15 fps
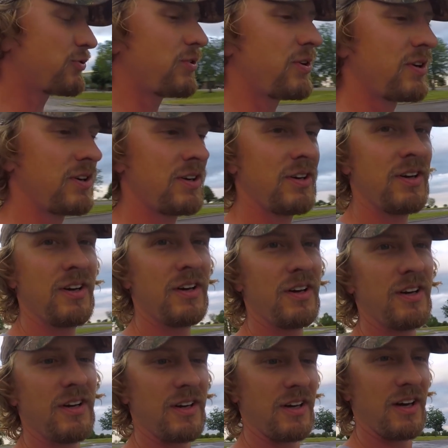
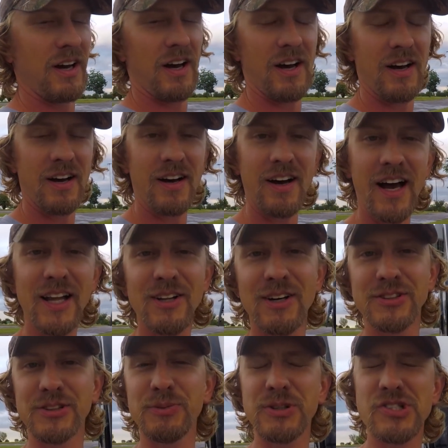how
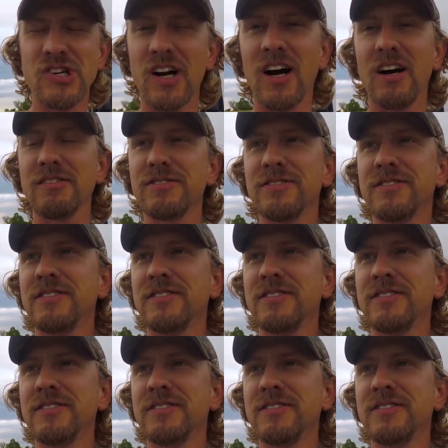long did we drive?